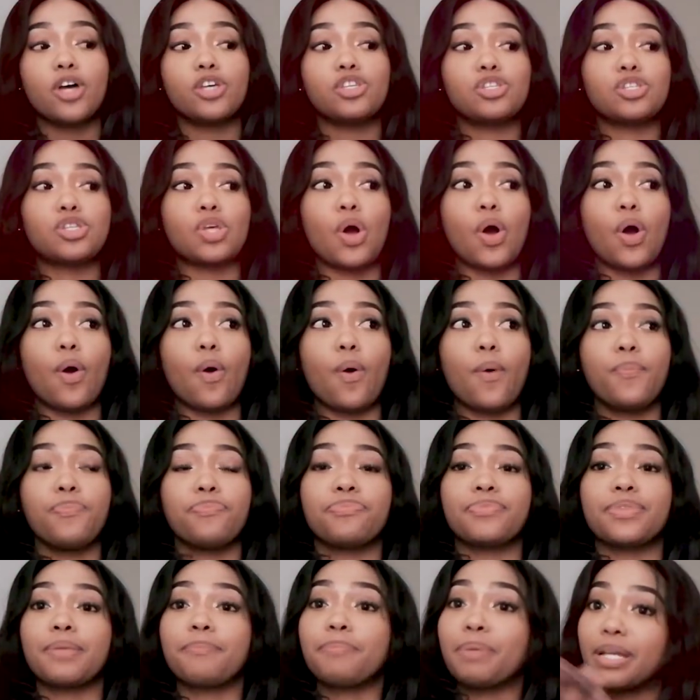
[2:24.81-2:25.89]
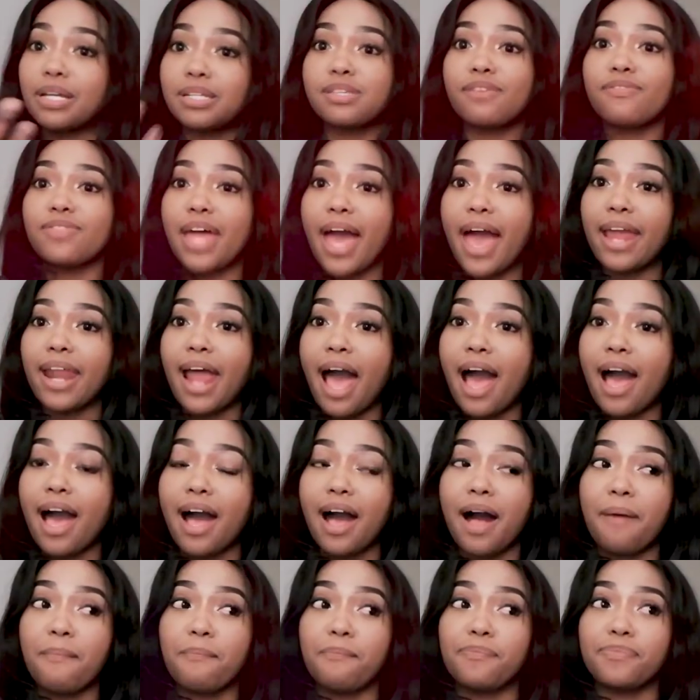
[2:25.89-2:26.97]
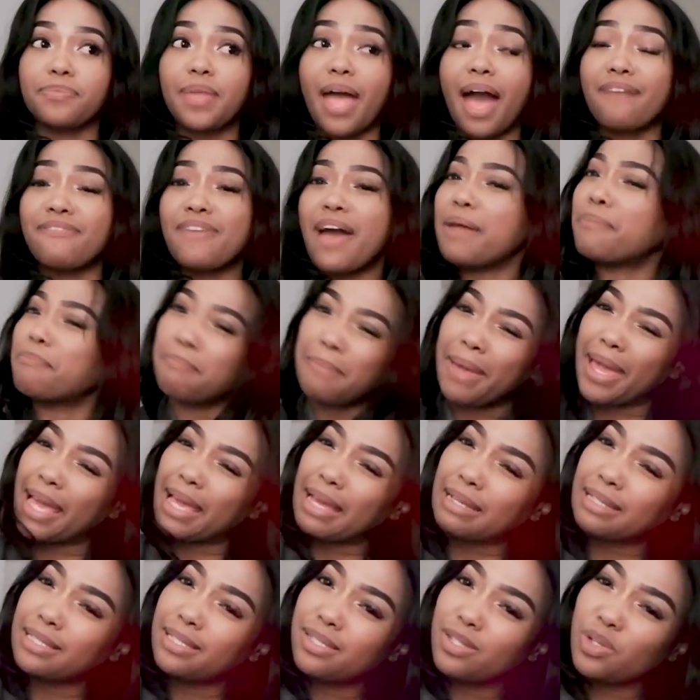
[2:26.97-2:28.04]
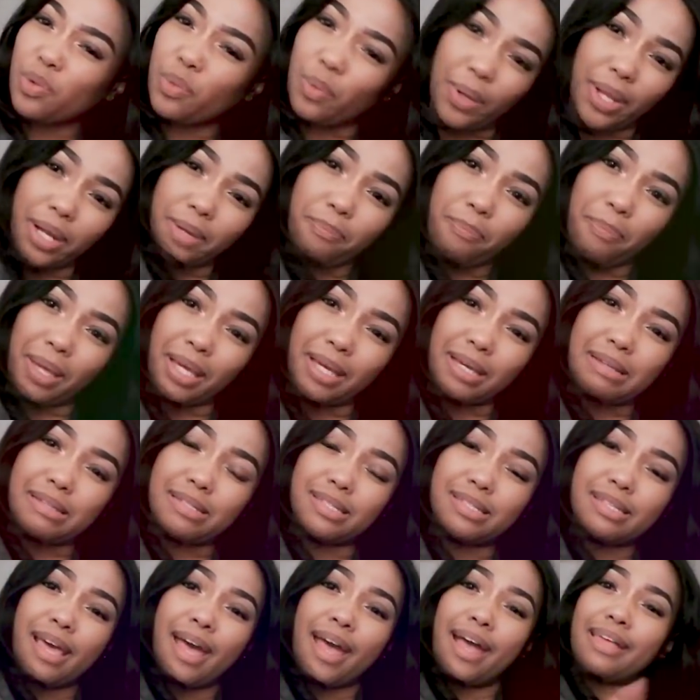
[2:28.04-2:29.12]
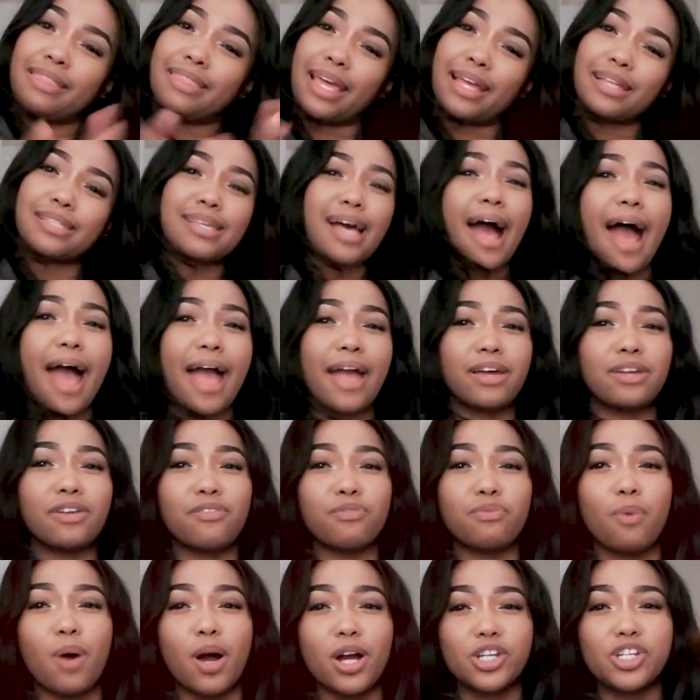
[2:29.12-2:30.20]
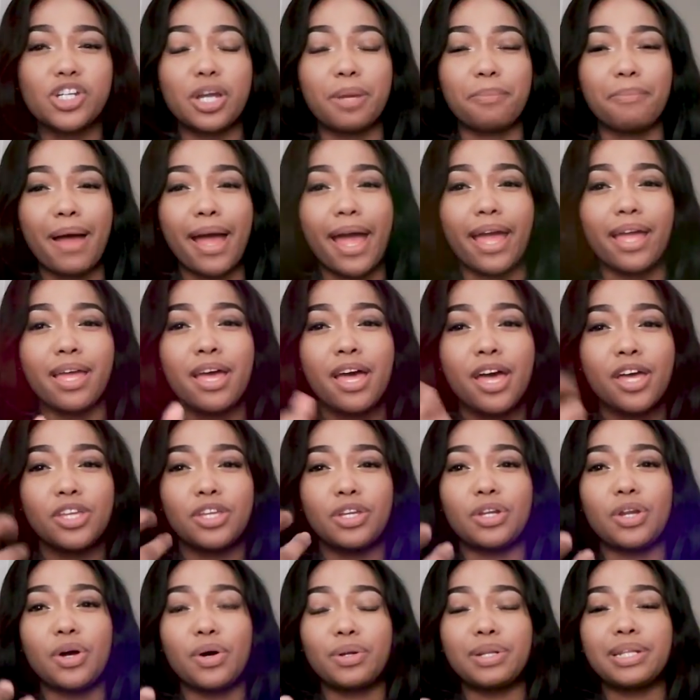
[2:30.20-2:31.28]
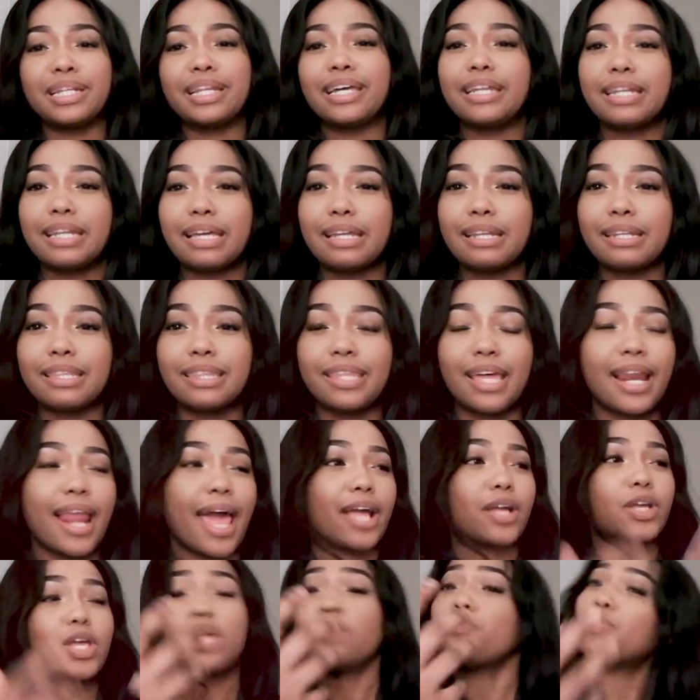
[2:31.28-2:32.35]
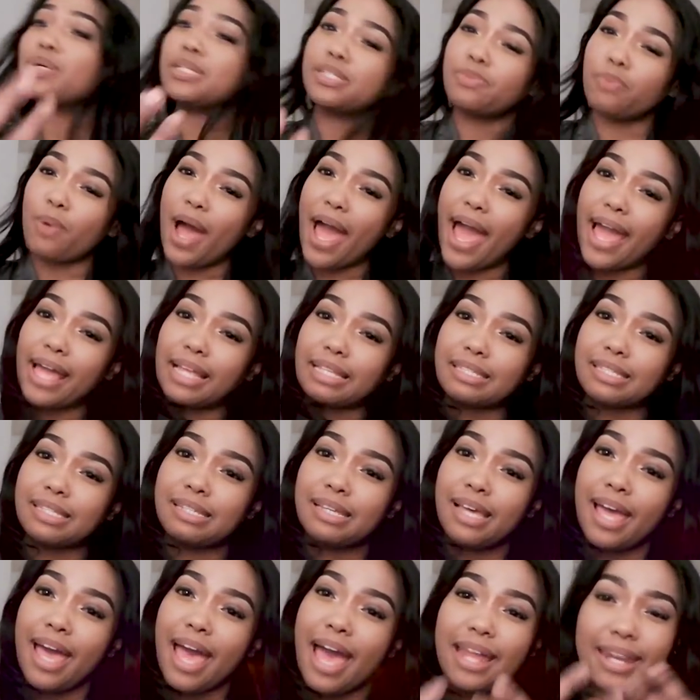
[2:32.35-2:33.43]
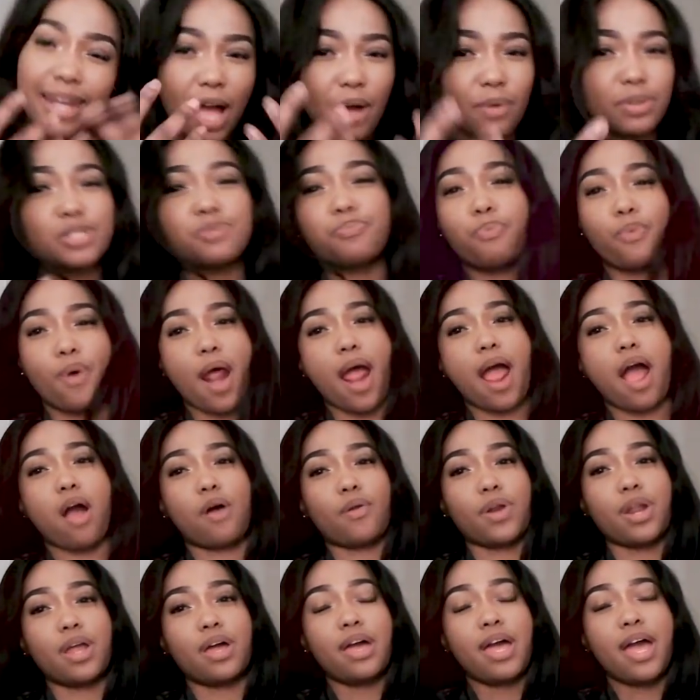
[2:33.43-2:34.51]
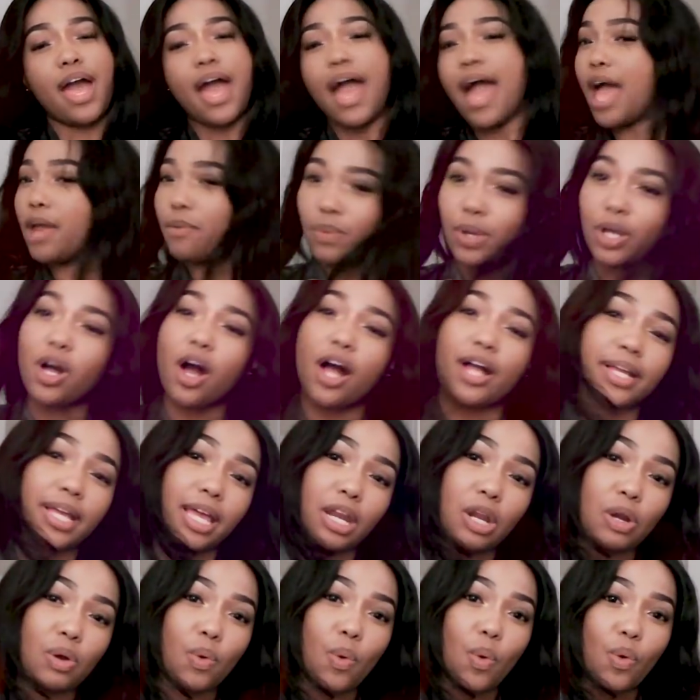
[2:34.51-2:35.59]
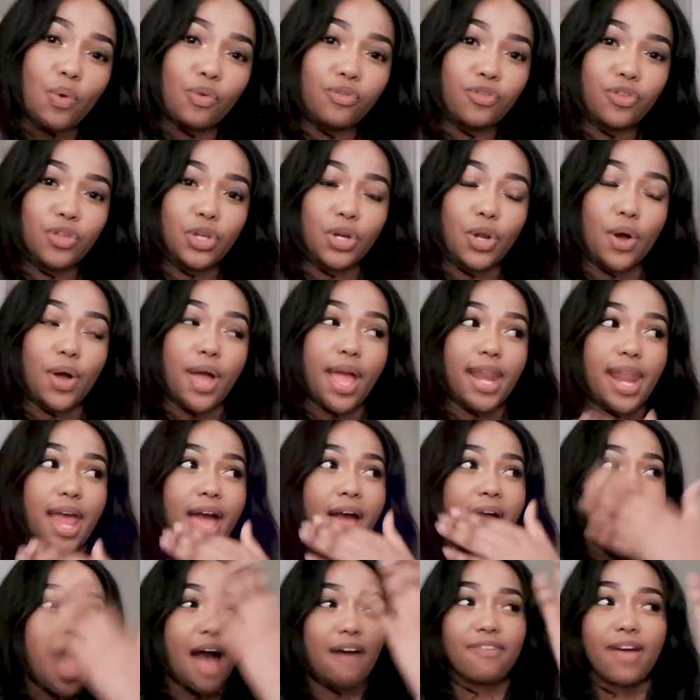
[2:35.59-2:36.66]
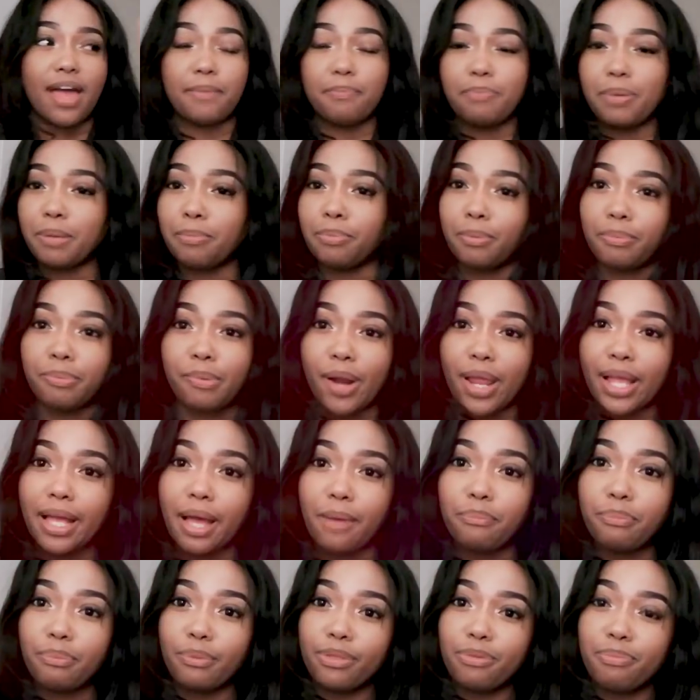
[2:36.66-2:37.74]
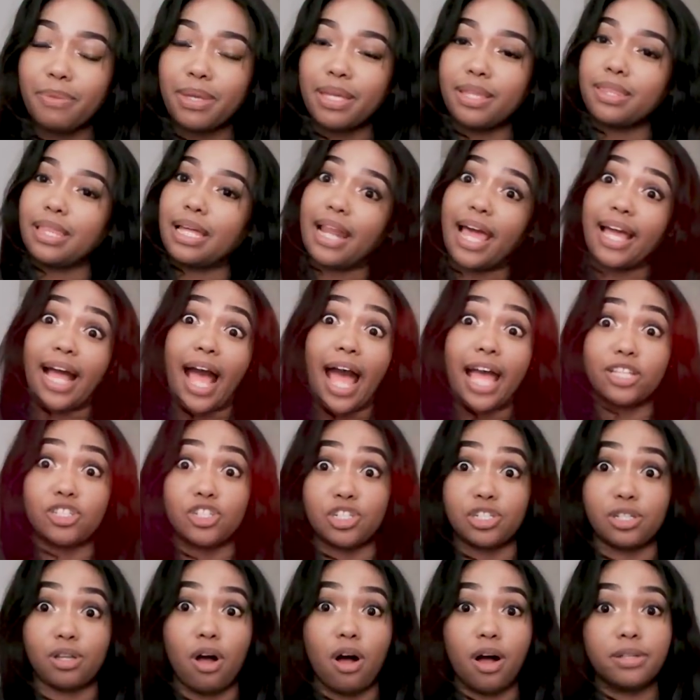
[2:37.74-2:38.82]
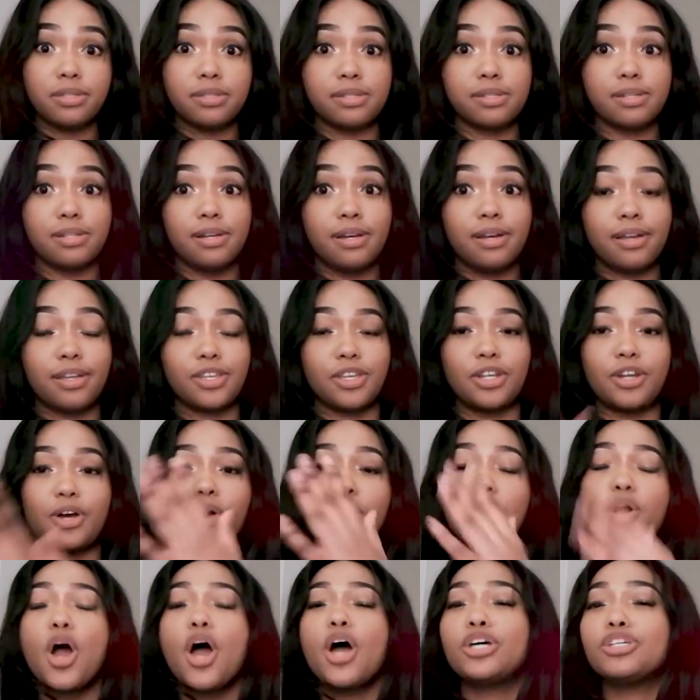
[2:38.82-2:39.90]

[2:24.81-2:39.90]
So because of that, um, I've had maids quit because they're tired of washing my, you know, linen. They're like, it was white and now it's brown and we can't get it off, you know. And I've had people break up with me. They're like, I just can't, you know.